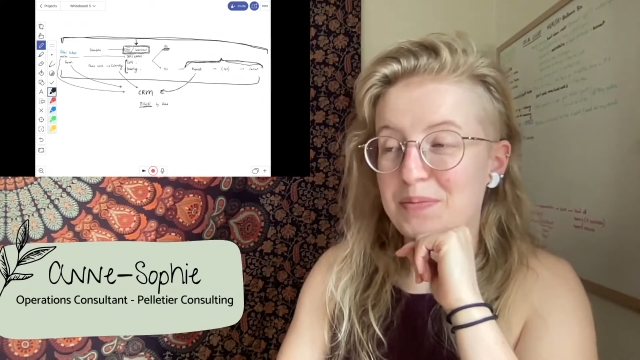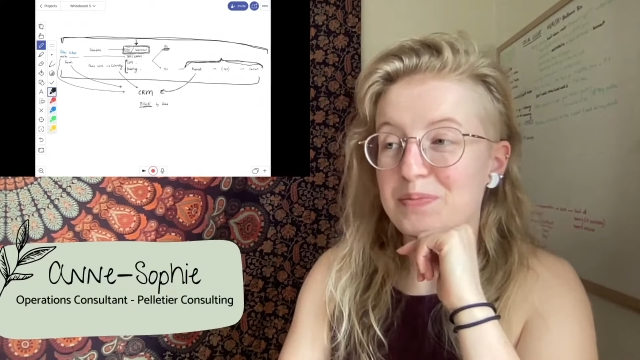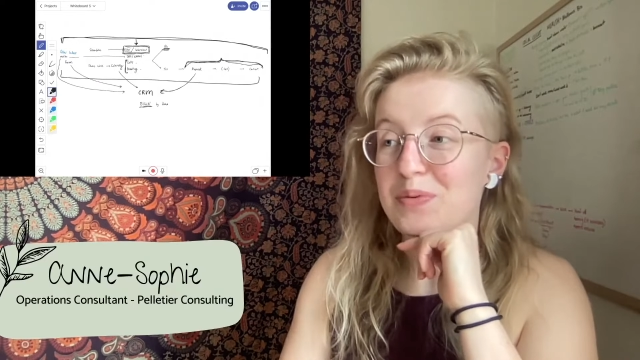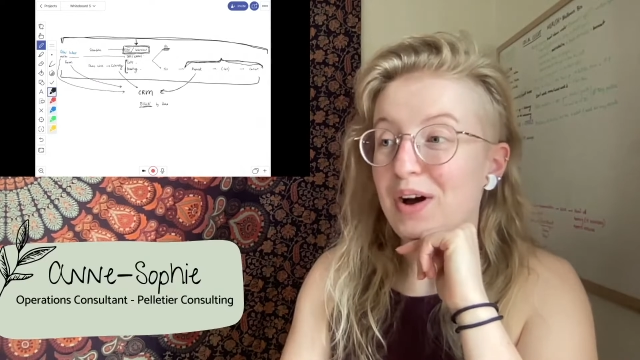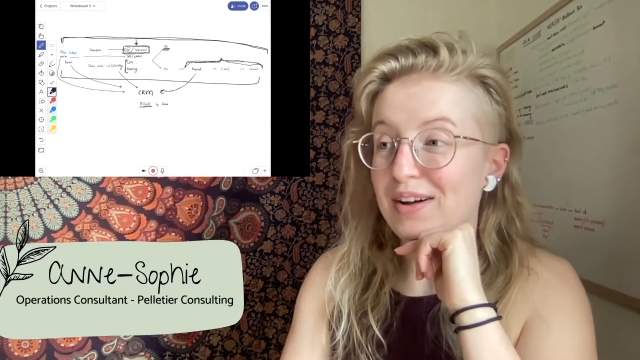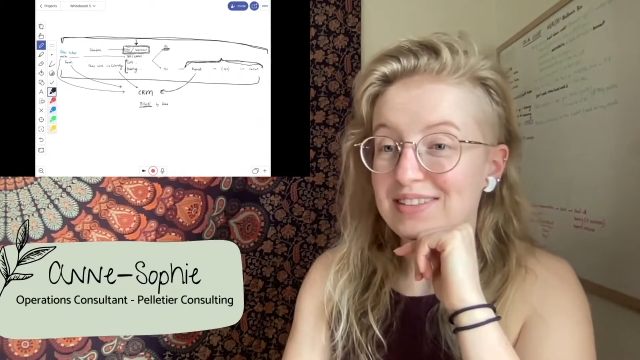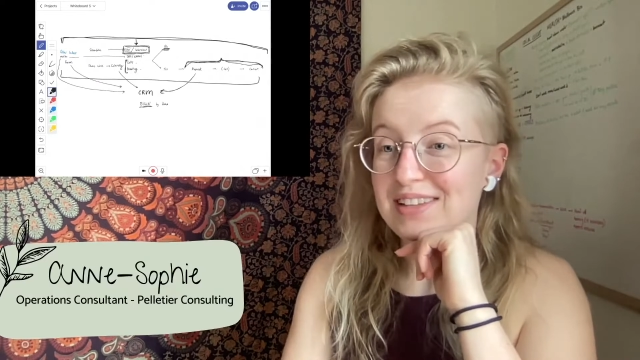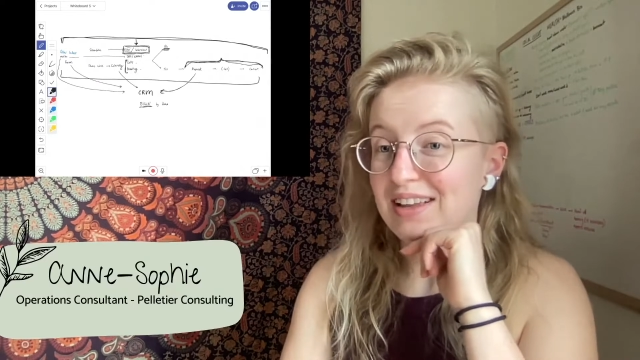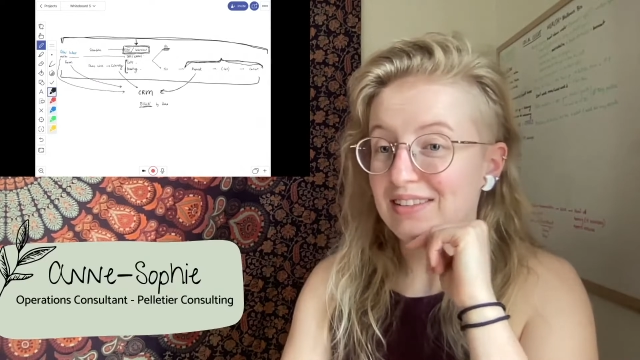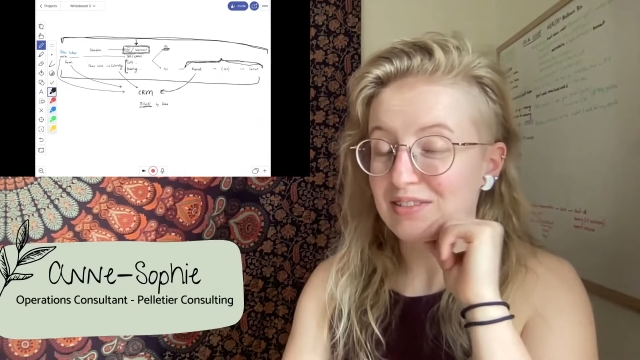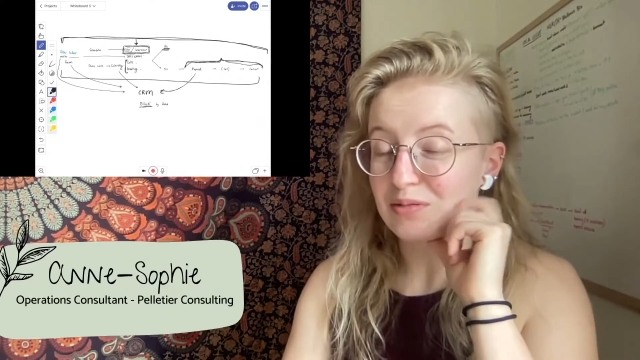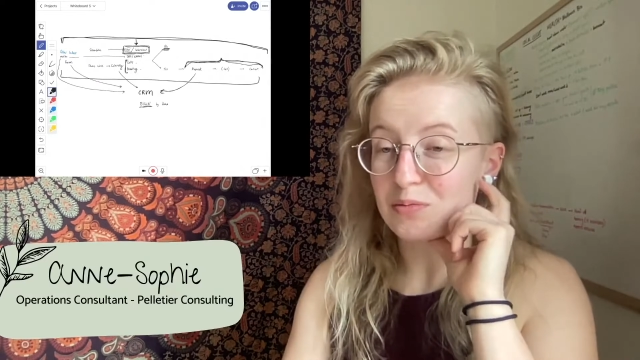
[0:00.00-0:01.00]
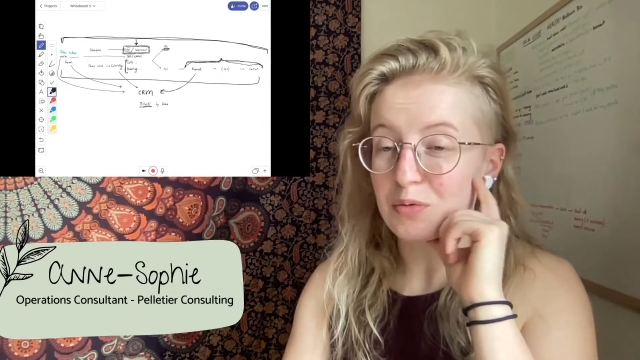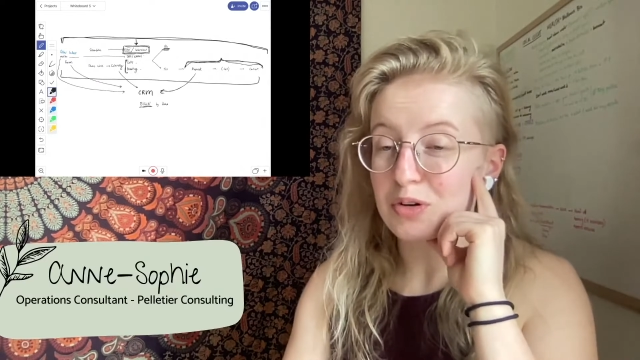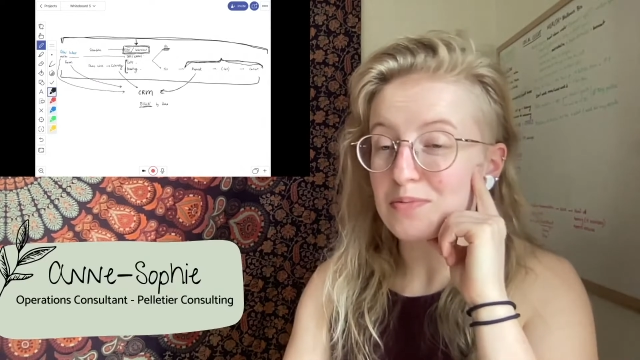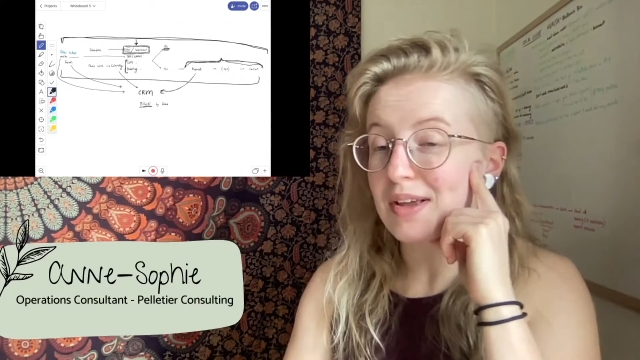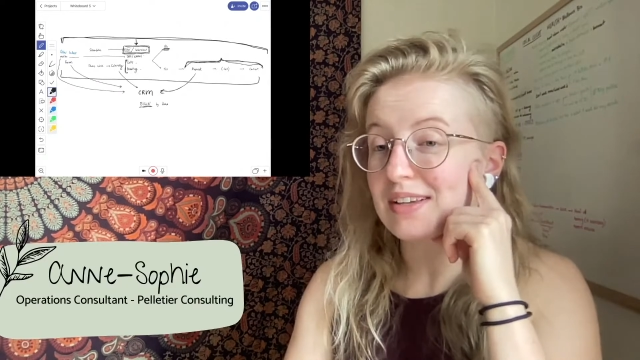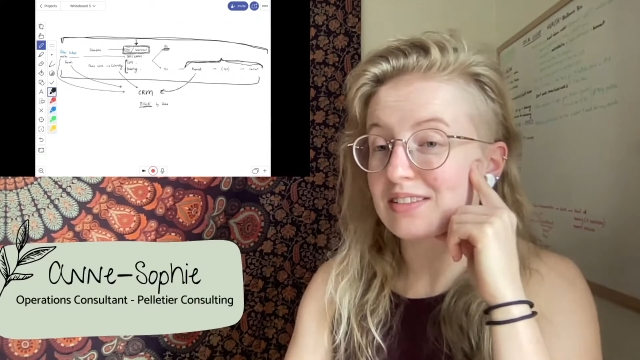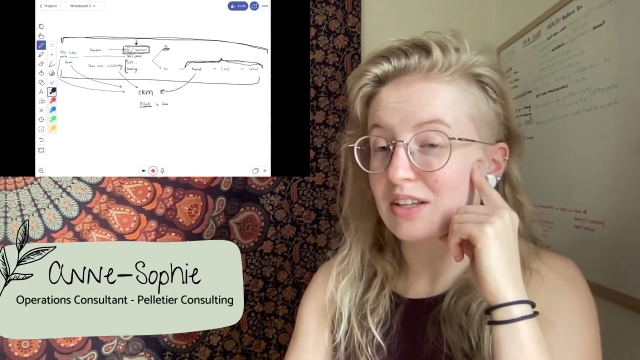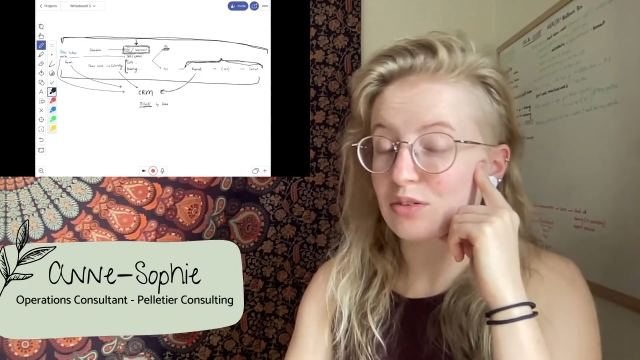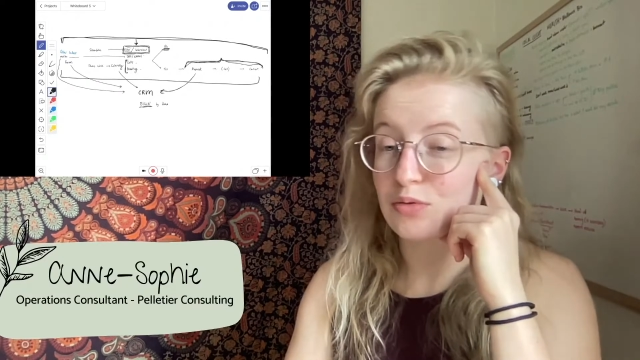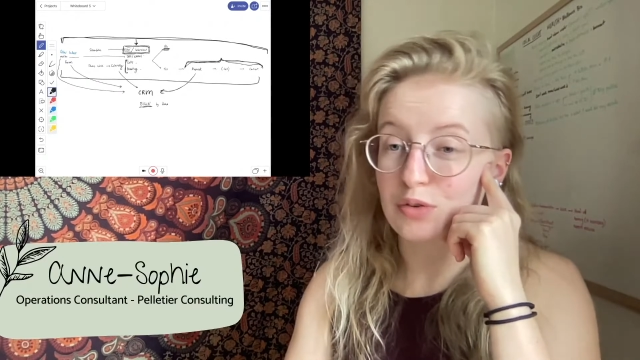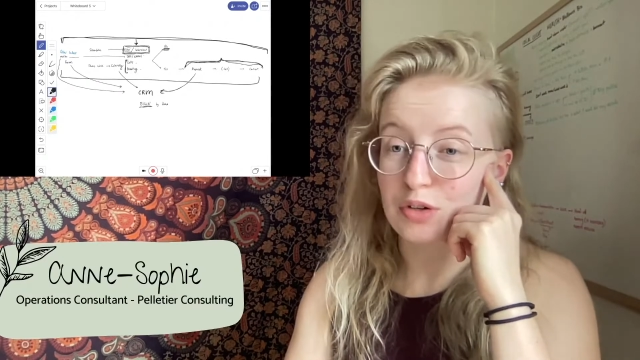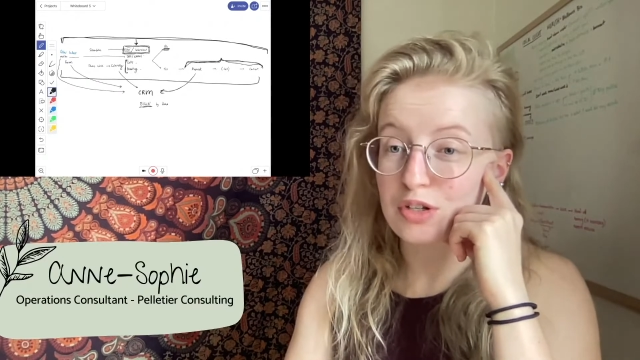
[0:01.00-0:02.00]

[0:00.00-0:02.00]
process would make sense for